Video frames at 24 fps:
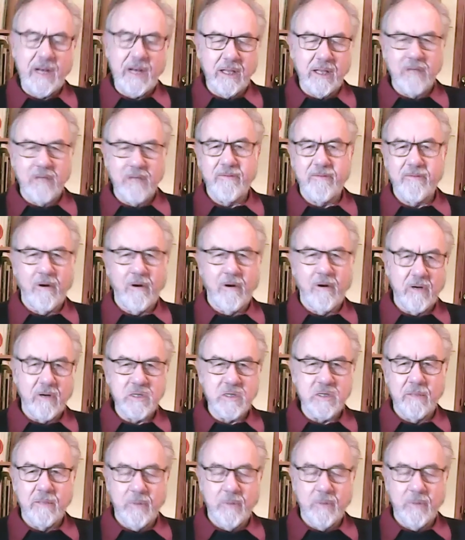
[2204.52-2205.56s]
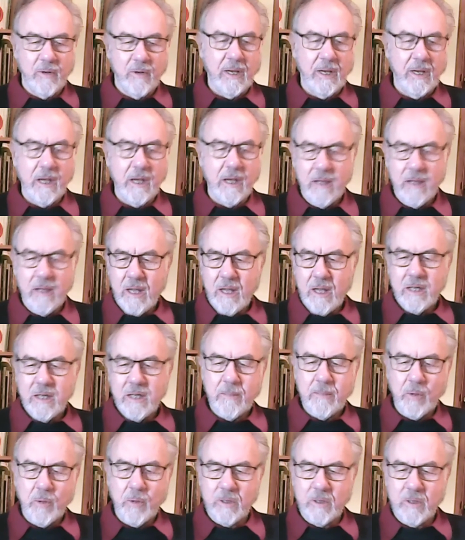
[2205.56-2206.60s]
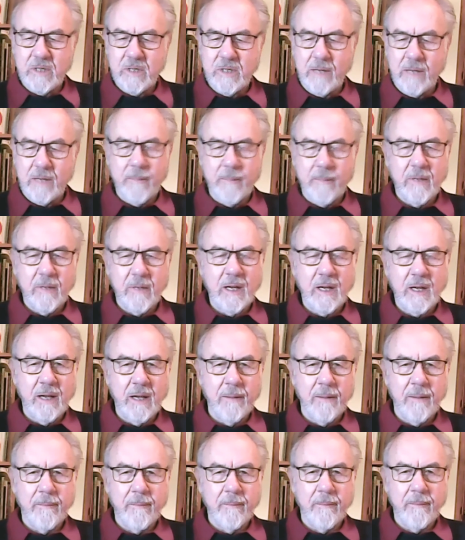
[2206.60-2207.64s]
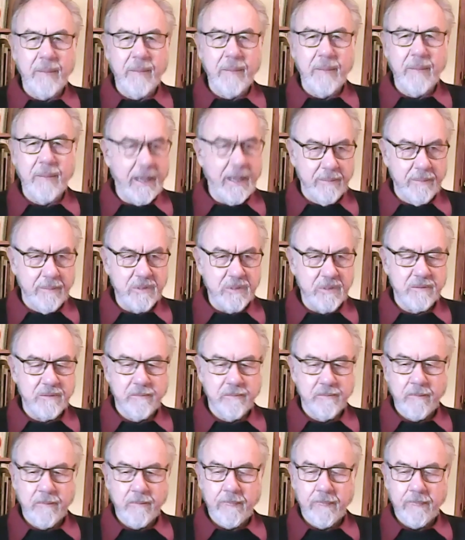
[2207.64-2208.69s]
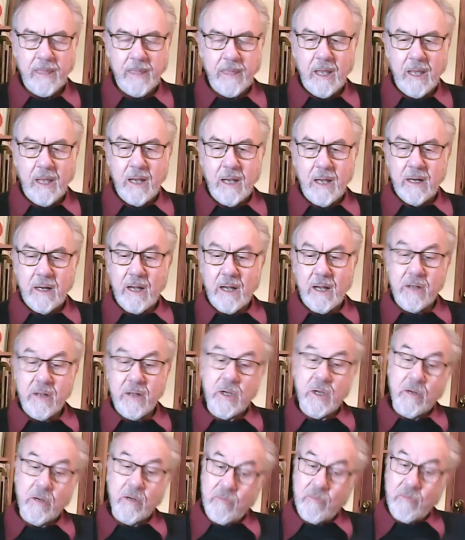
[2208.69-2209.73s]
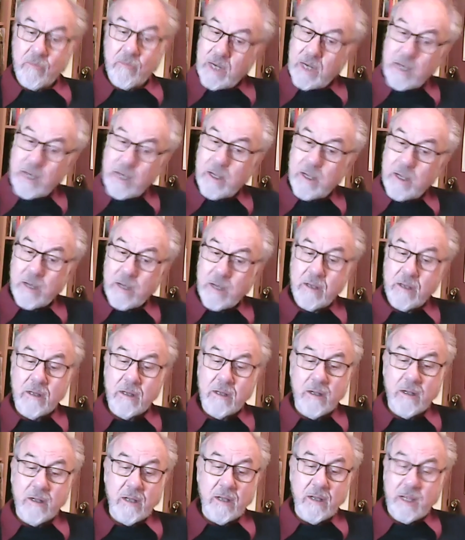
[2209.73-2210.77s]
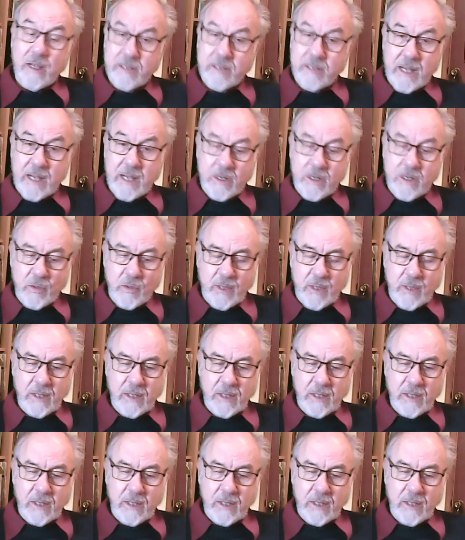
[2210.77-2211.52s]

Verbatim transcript: their forests in Borneo to put in um, palms. Now, you can rear, as they're doing,